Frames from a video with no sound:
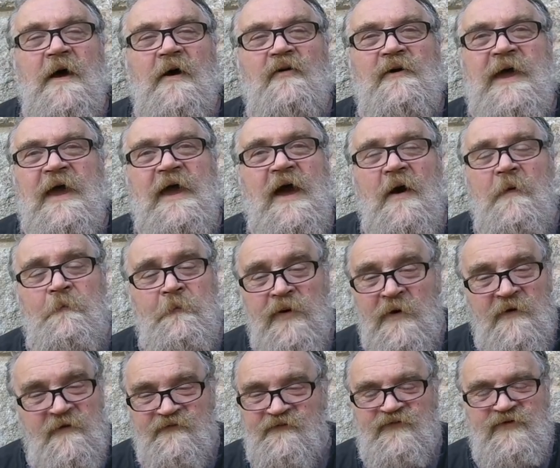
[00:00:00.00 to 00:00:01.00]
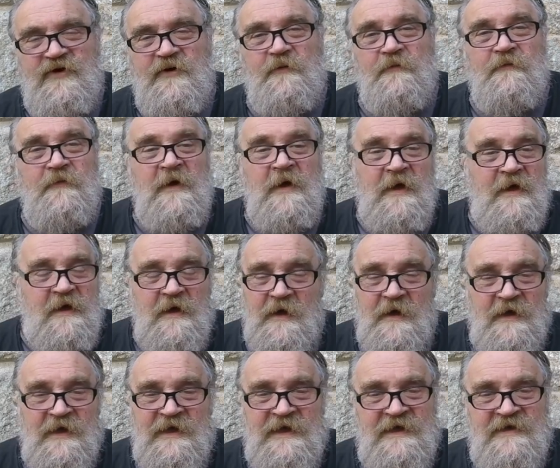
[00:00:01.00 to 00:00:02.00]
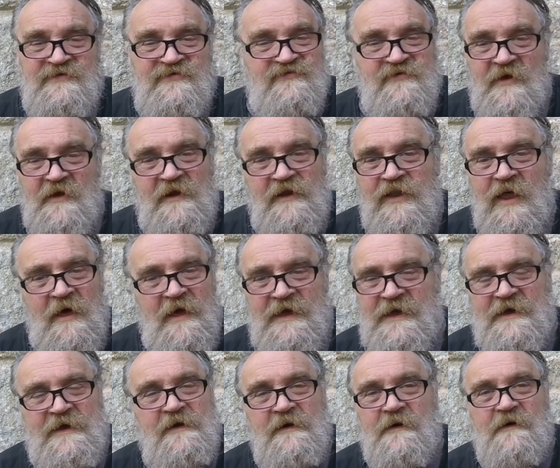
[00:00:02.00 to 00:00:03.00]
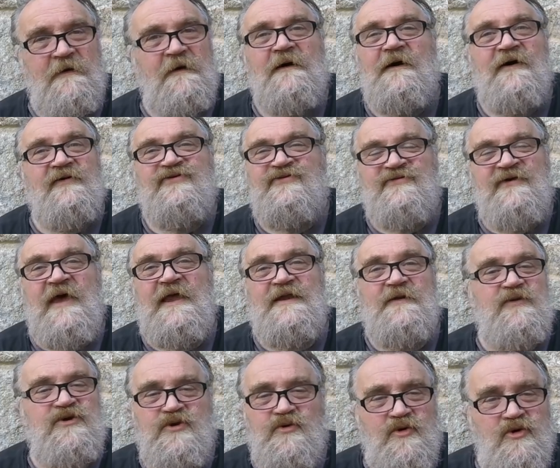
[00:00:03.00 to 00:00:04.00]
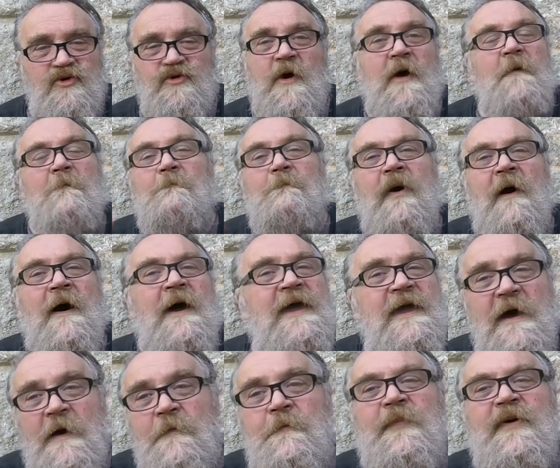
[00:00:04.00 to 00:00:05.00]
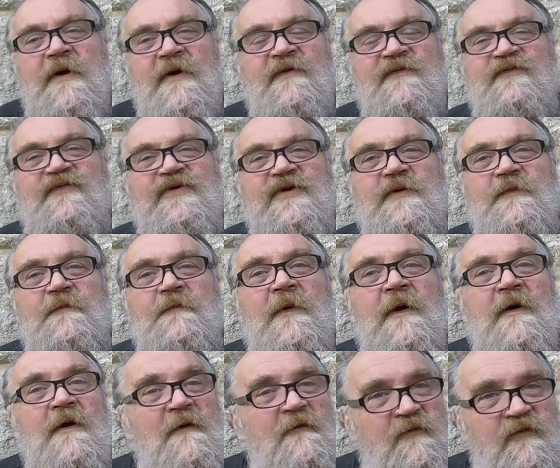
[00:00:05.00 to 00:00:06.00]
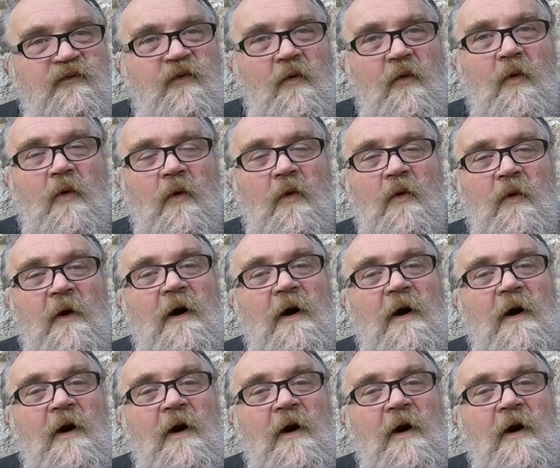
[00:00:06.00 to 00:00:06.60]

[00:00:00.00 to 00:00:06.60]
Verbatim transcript: Okay, a perfume is like a scent. You could buy a perfume for